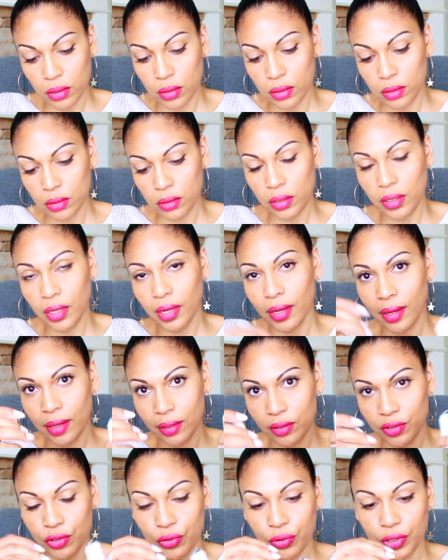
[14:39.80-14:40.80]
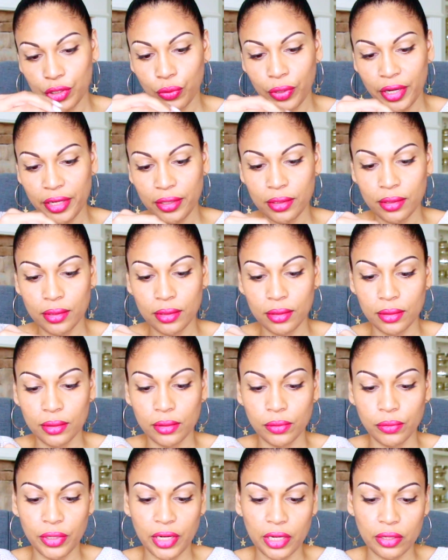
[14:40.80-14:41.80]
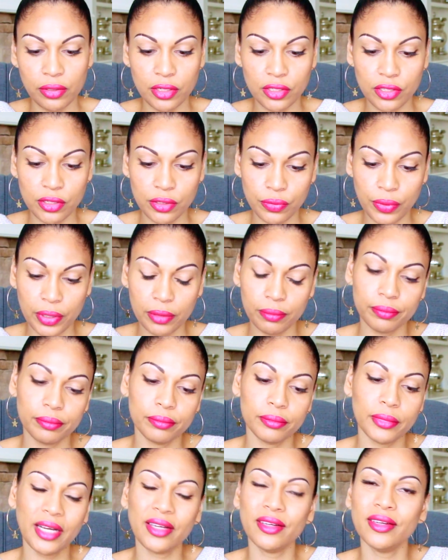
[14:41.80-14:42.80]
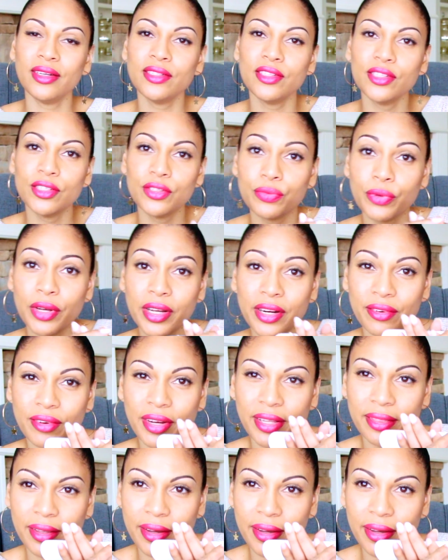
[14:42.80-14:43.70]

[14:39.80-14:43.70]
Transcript: See how I had to do it twice when I could have just read it right